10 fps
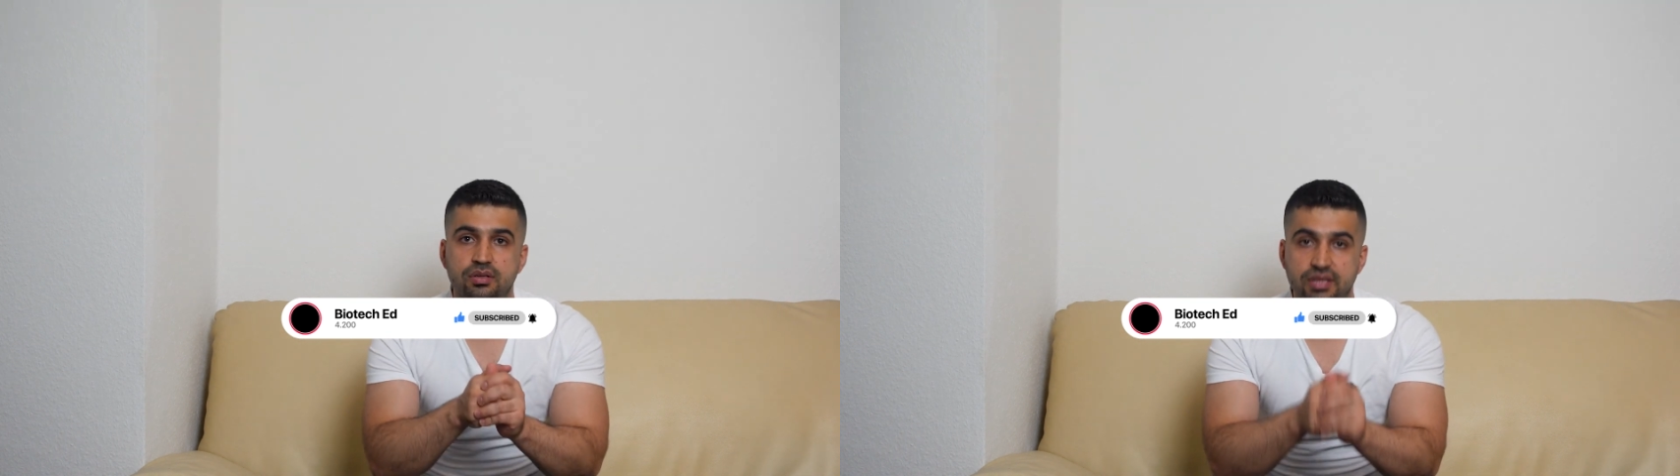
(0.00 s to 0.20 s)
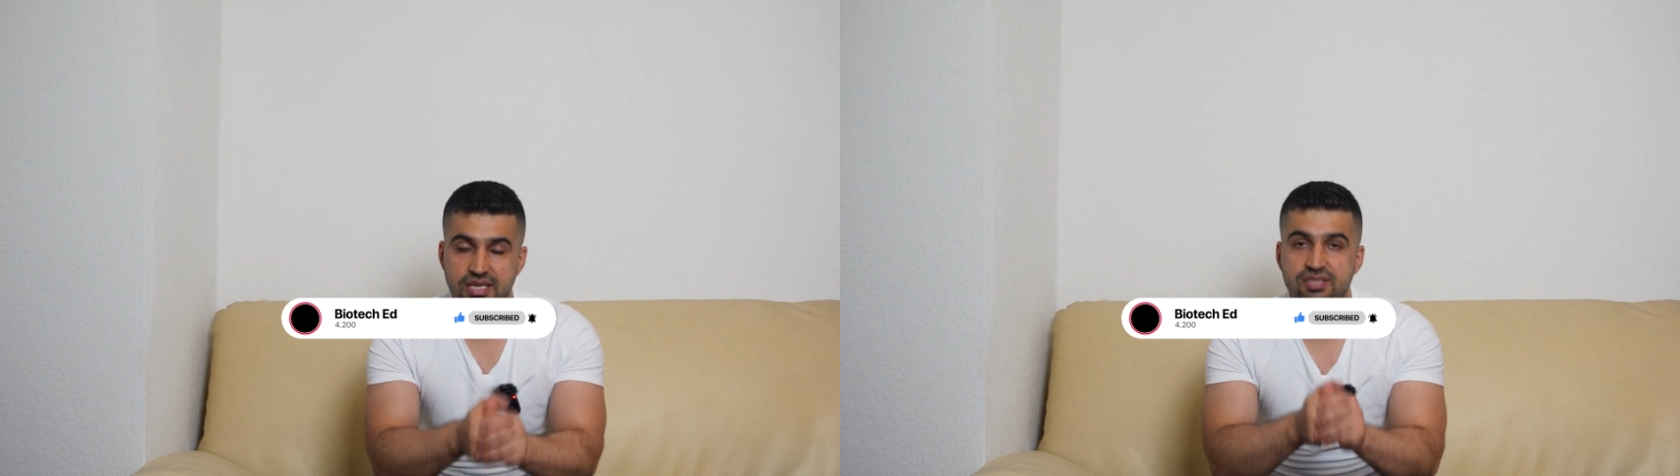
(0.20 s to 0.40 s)

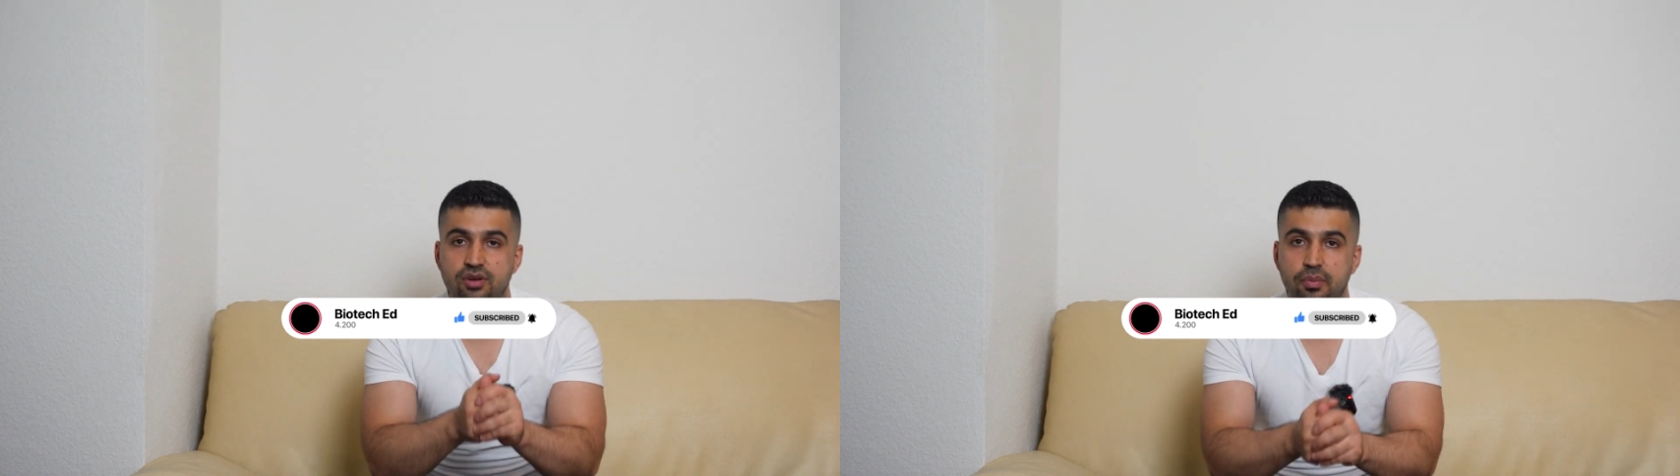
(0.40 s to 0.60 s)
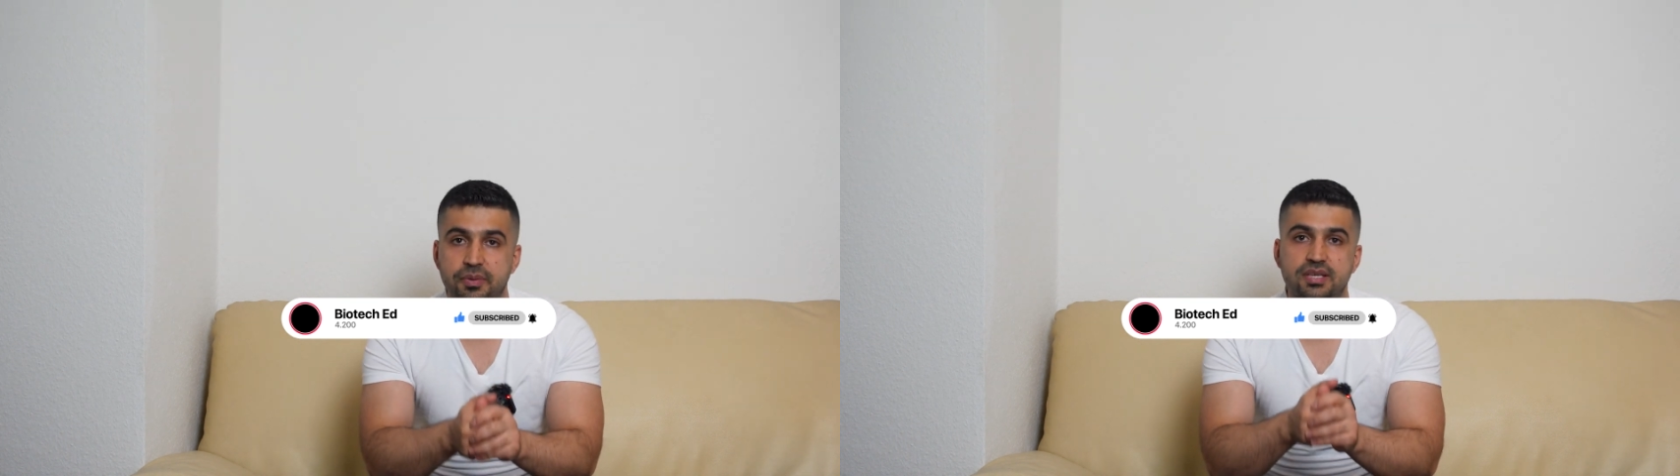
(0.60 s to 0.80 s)
these
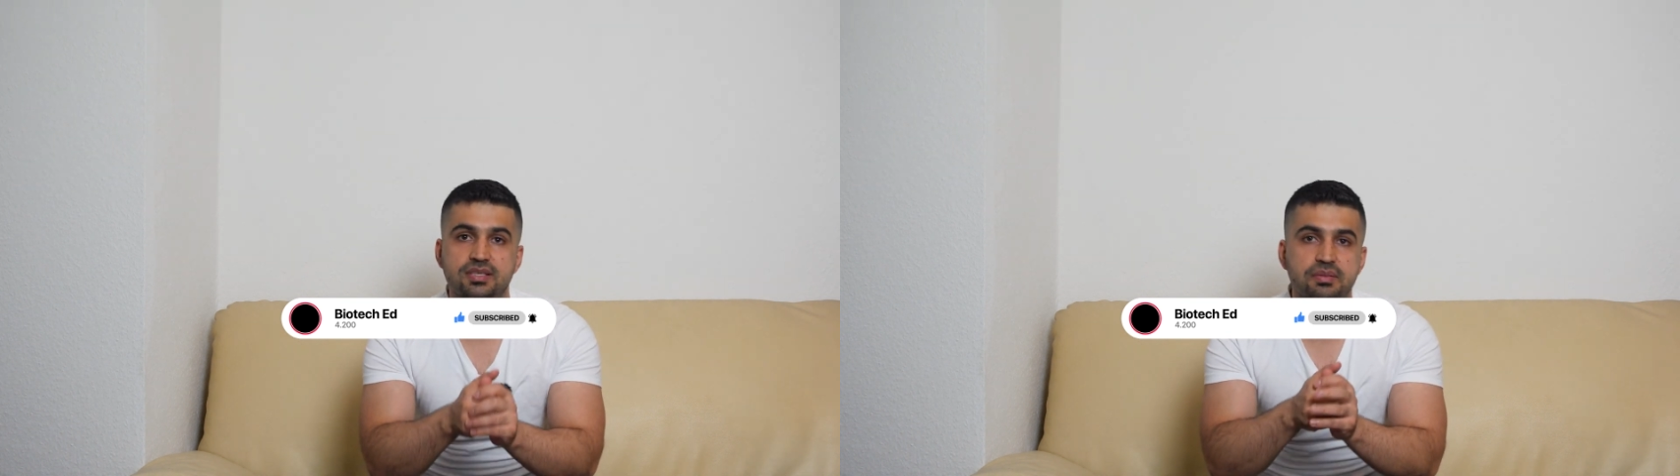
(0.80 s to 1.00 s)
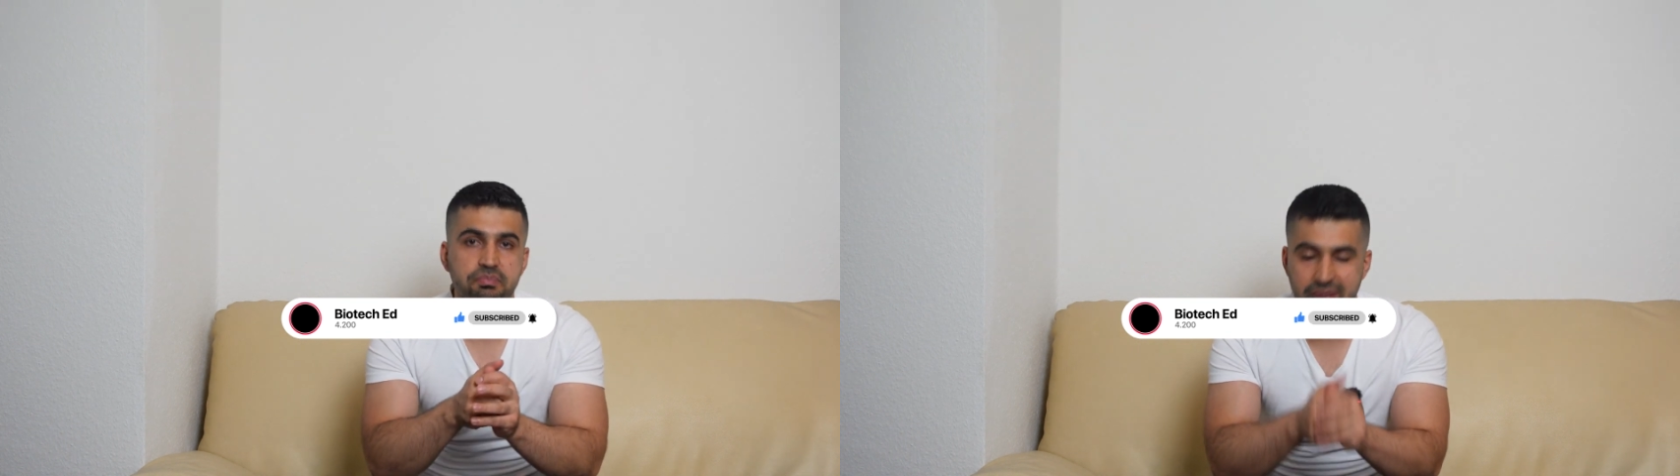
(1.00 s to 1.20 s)

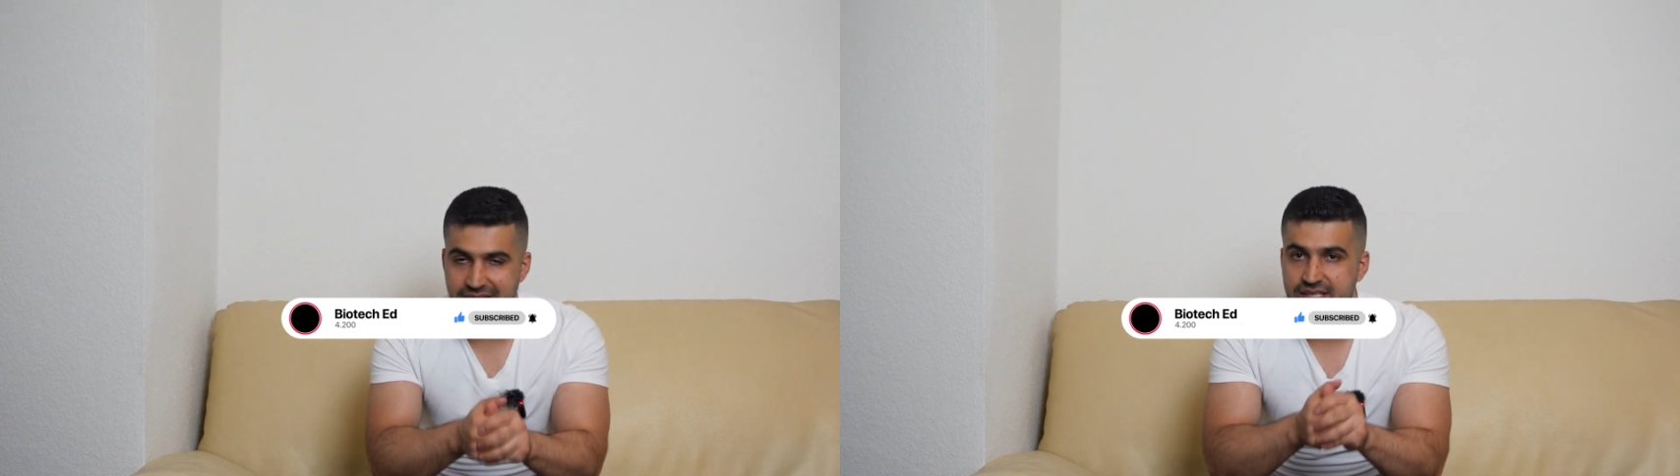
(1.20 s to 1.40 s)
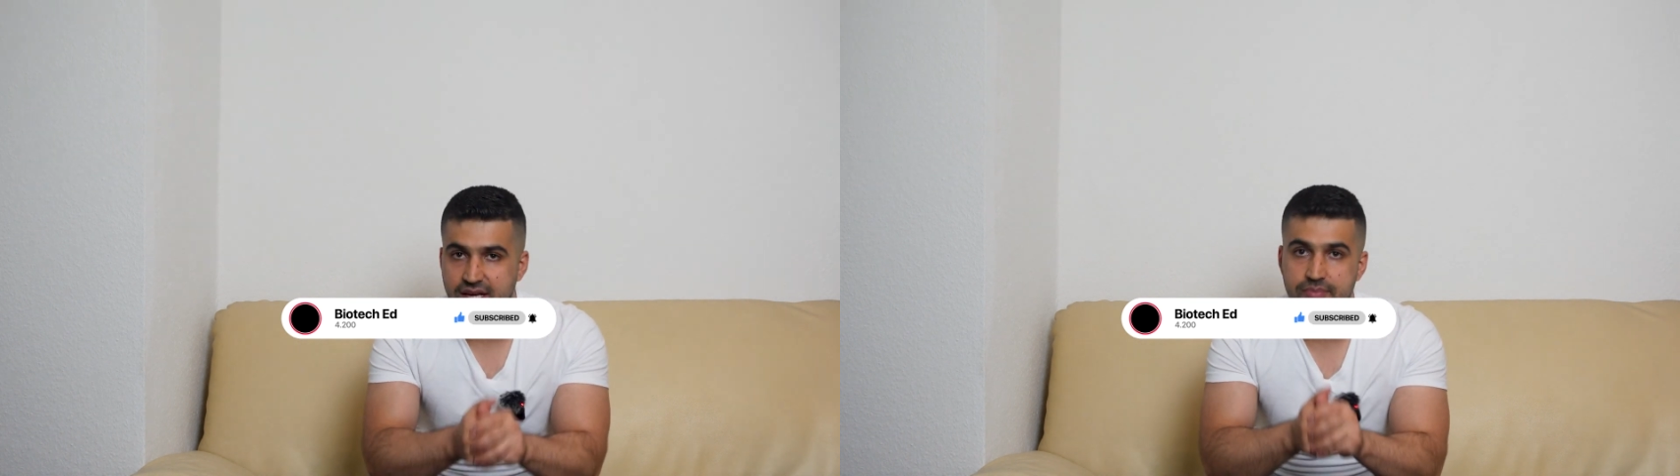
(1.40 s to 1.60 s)
topics
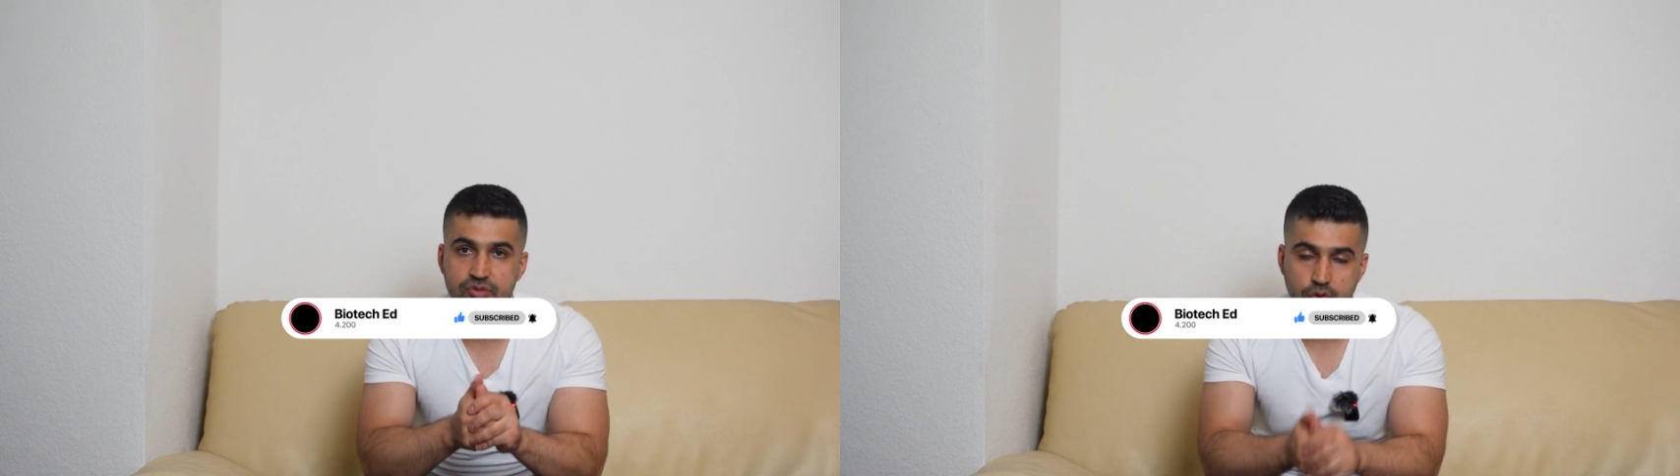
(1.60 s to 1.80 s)
many times